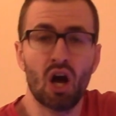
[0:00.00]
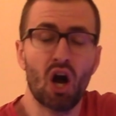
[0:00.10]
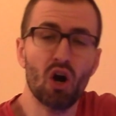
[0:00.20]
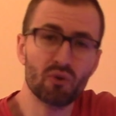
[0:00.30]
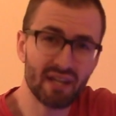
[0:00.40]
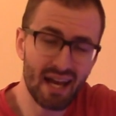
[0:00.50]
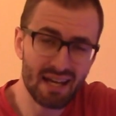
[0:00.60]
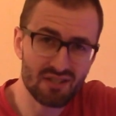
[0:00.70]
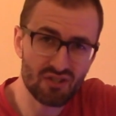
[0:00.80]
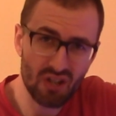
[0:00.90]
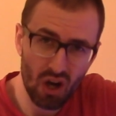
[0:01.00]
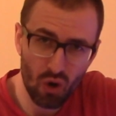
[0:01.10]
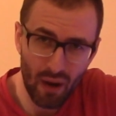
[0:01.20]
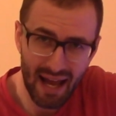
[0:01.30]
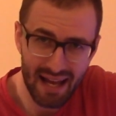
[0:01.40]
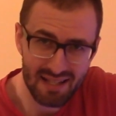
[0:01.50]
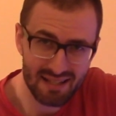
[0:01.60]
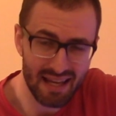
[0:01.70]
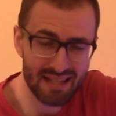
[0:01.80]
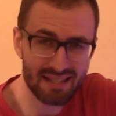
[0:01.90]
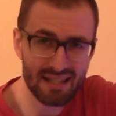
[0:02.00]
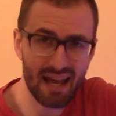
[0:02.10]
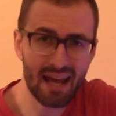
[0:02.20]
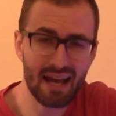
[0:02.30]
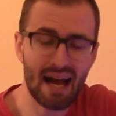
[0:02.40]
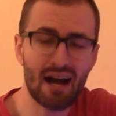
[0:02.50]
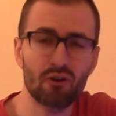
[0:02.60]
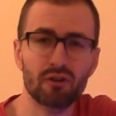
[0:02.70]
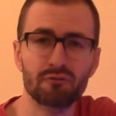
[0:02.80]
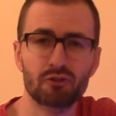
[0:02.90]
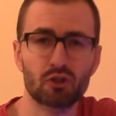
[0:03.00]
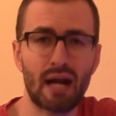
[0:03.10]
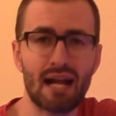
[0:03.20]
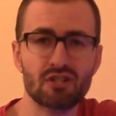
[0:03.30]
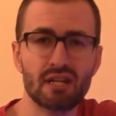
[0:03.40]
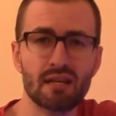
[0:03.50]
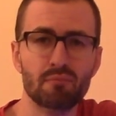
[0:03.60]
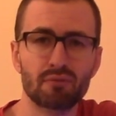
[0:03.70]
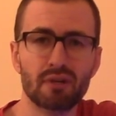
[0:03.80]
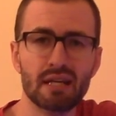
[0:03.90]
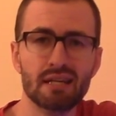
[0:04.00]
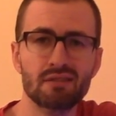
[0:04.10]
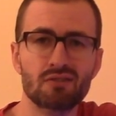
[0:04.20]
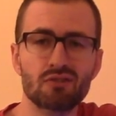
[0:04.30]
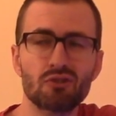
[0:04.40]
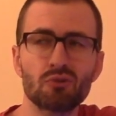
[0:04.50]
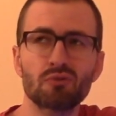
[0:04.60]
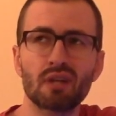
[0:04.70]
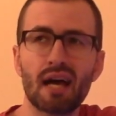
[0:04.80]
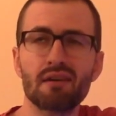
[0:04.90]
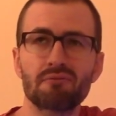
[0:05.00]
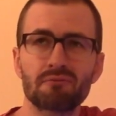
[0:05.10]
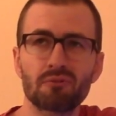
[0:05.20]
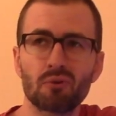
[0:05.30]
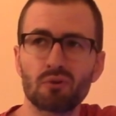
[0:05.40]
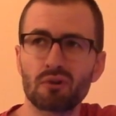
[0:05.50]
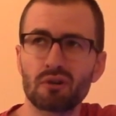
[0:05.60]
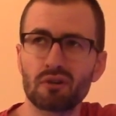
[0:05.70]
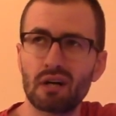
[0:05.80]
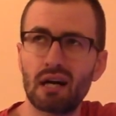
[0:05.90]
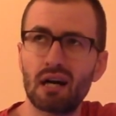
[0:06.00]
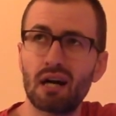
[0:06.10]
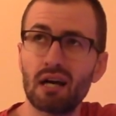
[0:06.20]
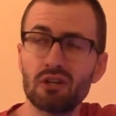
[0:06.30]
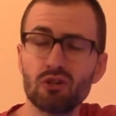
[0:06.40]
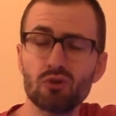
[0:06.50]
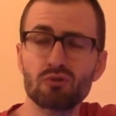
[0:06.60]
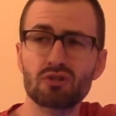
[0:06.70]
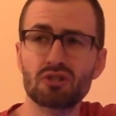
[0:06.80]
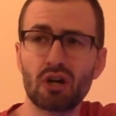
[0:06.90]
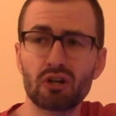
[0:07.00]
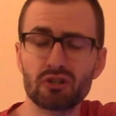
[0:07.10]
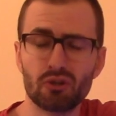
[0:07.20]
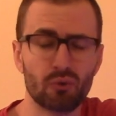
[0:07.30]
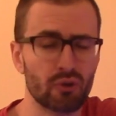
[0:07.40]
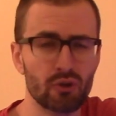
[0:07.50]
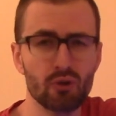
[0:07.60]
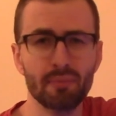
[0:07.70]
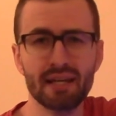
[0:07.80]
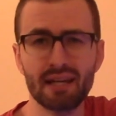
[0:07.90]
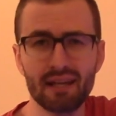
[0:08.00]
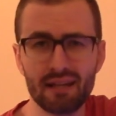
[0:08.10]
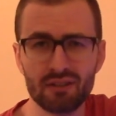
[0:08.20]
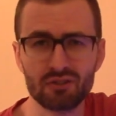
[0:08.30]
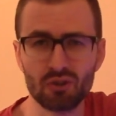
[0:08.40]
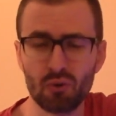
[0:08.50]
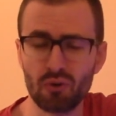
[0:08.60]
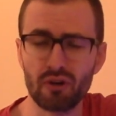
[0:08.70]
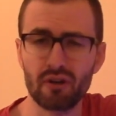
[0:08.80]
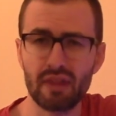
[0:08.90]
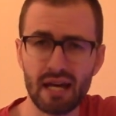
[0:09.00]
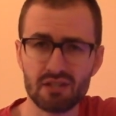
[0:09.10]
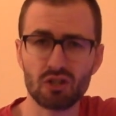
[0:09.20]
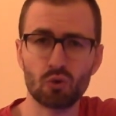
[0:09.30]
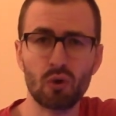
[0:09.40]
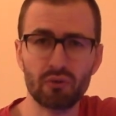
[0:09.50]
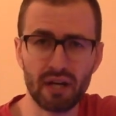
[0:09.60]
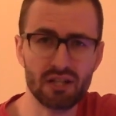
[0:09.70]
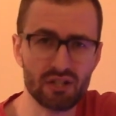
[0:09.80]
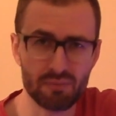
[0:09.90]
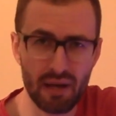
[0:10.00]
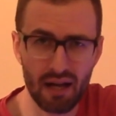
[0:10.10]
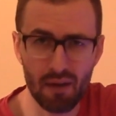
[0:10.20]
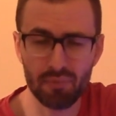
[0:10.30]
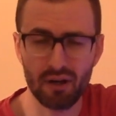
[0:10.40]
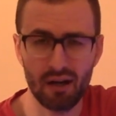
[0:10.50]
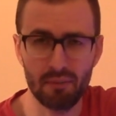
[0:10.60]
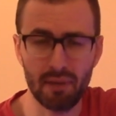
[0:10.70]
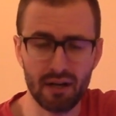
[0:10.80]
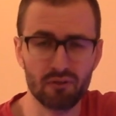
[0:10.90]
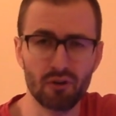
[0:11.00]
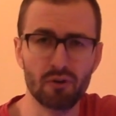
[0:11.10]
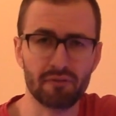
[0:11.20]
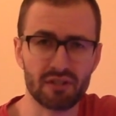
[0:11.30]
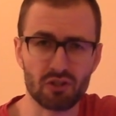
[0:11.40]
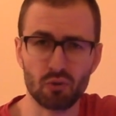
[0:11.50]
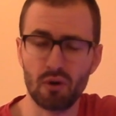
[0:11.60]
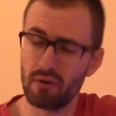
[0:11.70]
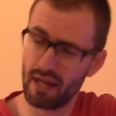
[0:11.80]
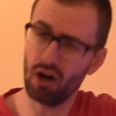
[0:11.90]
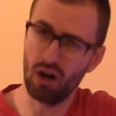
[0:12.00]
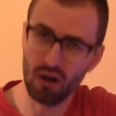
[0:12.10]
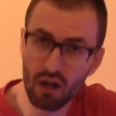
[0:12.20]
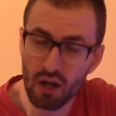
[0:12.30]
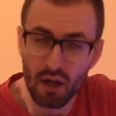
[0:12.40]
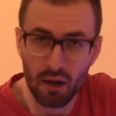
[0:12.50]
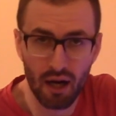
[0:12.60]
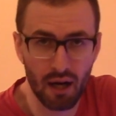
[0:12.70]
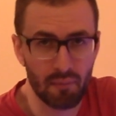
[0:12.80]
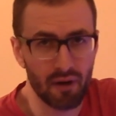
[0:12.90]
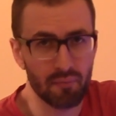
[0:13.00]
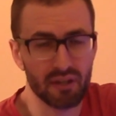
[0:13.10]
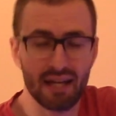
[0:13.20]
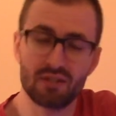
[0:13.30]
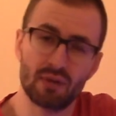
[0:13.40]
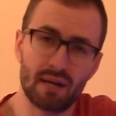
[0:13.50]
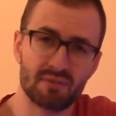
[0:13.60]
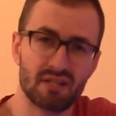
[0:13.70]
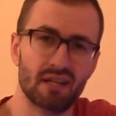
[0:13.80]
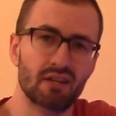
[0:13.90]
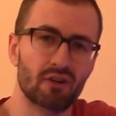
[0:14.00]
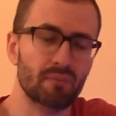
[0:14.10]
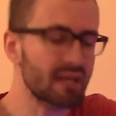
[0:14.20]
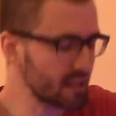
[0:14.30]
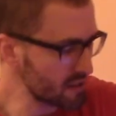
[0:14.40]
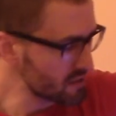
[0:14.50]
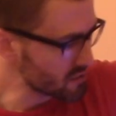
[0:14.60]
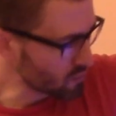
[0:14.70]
Okay, so as they say, out of tragedy breeds new life, or a new start, or new beginnings, or that is a quote that I just made up. I don't know if that's a quote at all, but that's what I'm saying here, because